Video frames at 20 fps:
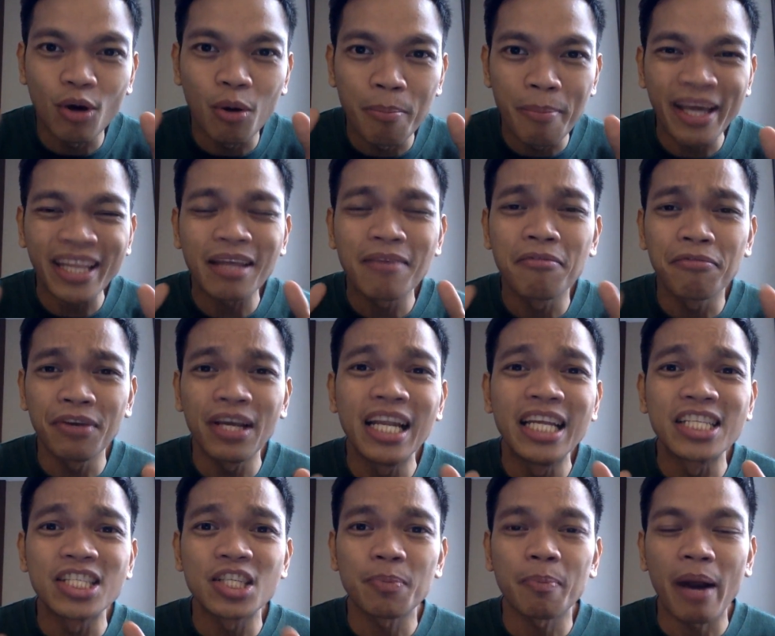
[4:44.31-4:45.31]
make them feel
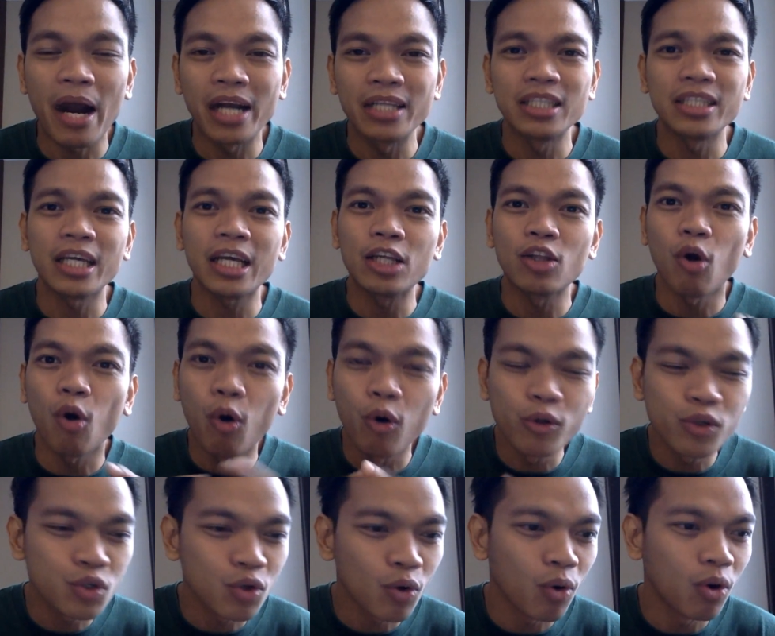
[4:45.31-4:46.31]
inspired that they can
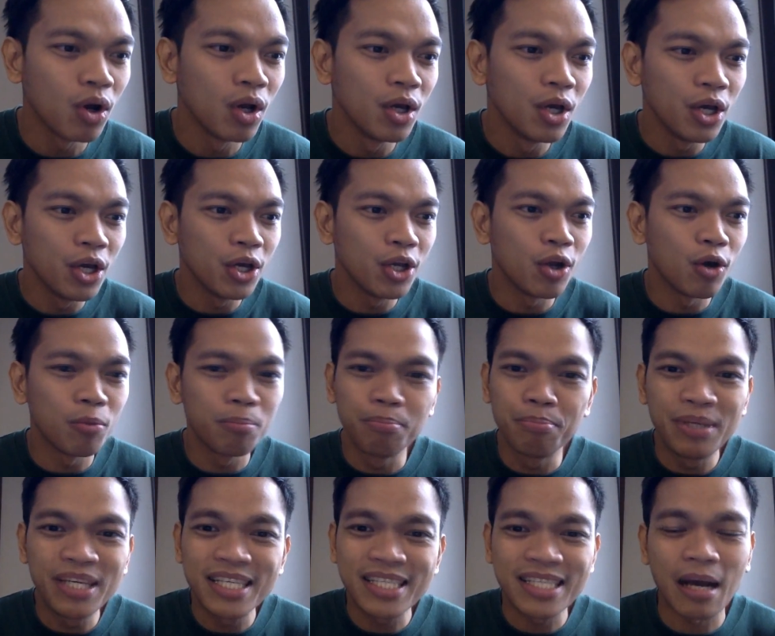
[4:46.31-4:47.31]
also
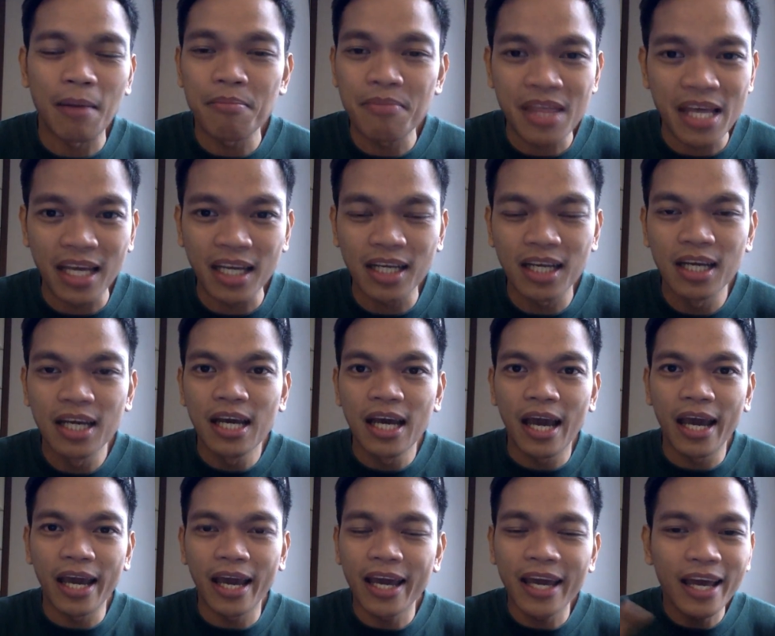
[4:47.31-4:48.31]
be something.
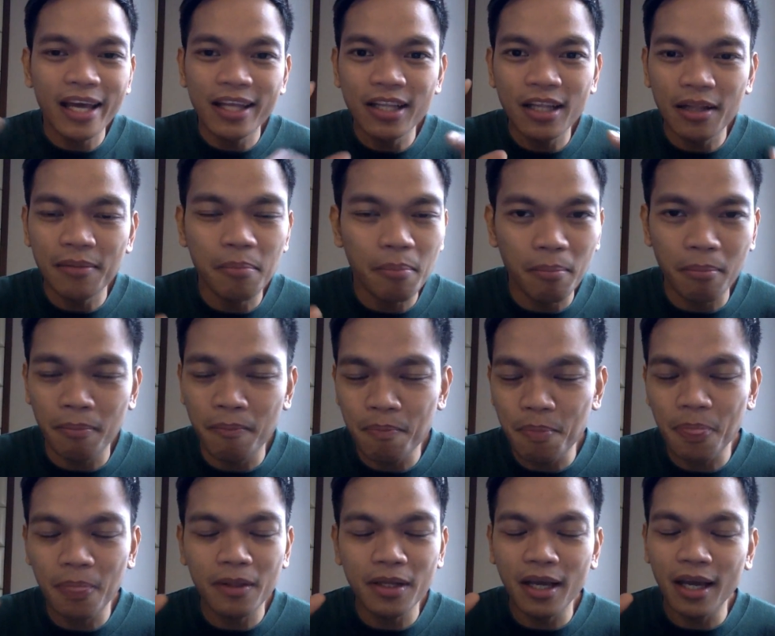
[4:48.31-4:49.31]
And
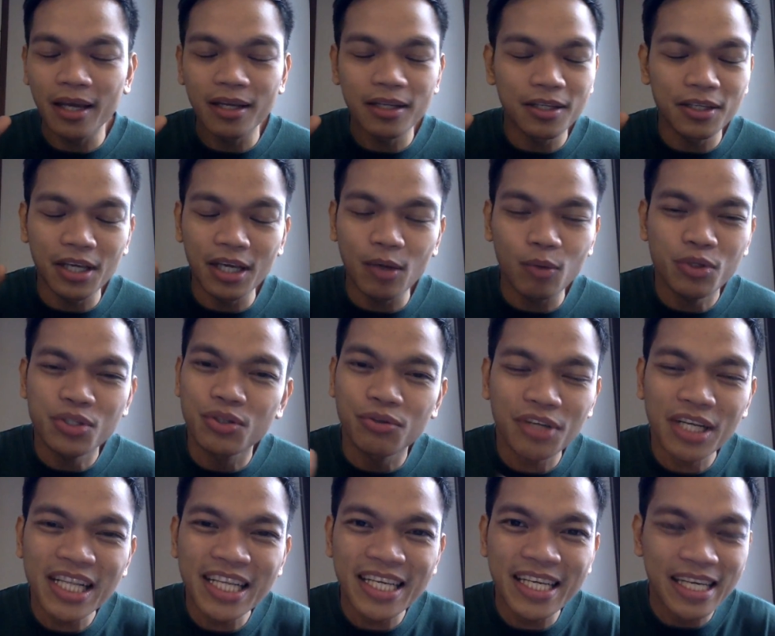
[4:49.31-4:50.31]
it was
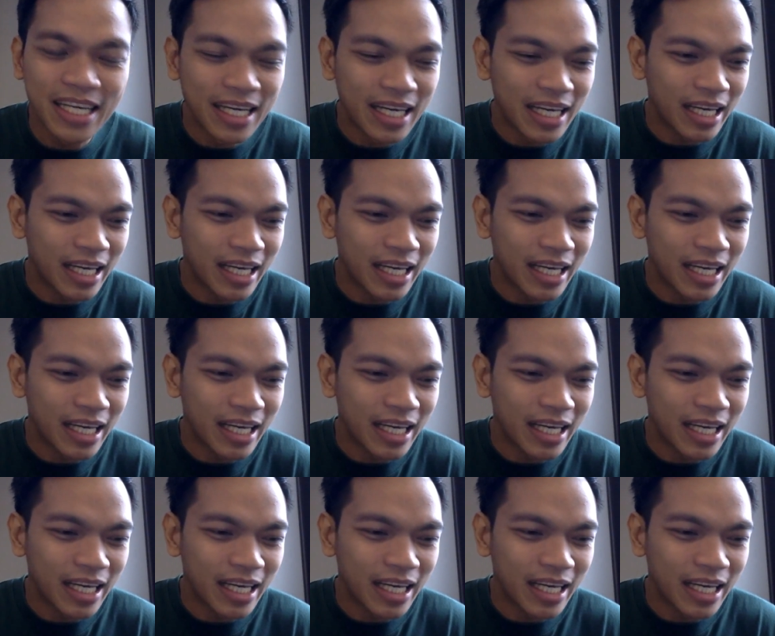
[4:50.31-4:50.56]
really